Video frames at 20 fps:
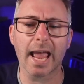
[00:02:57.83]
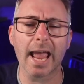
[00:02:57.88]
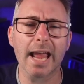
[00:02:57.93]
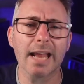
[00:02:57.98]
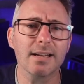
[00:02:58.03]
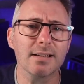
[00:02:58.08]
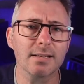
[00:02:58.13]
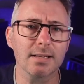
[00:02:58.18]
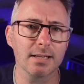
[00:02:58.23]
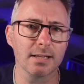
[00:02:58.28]

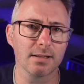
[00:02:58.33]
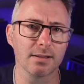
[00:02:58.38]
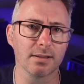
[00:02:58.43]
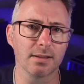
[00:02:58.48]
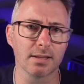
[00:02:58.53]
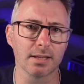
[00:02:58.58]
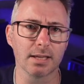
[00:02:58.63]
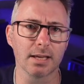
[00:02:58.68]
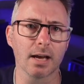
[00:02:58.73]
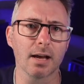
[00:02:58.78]
and in
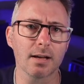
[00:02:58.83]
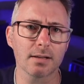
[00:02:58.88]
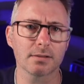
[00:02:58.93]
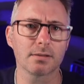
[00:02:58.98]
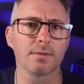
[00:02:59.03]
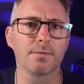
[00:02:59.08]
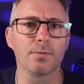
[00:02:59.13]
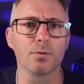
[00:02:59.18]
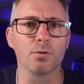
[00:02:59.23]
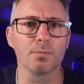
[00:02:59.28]
the
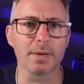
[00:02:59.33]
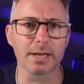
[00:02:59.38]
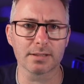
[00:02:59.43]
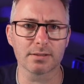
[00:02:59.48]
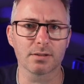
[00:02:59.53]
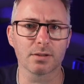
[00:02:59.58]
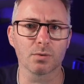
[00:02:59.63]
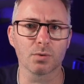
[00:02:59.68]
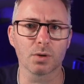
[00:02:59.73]
answer formats that are